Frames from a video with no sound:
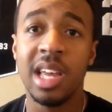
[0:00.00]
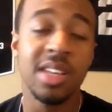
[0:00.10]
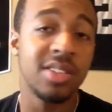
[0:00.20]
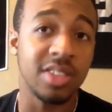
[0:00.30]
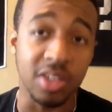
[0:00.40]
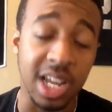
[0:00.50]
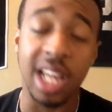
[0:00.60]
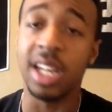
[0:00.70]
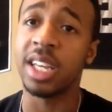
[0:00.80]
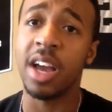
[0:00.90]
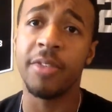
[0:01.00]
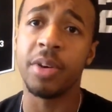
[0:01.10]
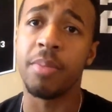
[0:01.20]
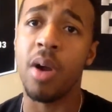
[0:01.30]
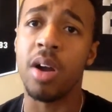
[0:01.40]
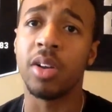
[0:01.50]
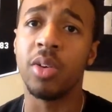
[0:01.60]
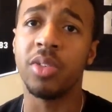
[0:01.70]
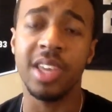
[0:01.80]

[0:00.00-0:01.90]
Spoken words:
Still got to look out for the Broncos,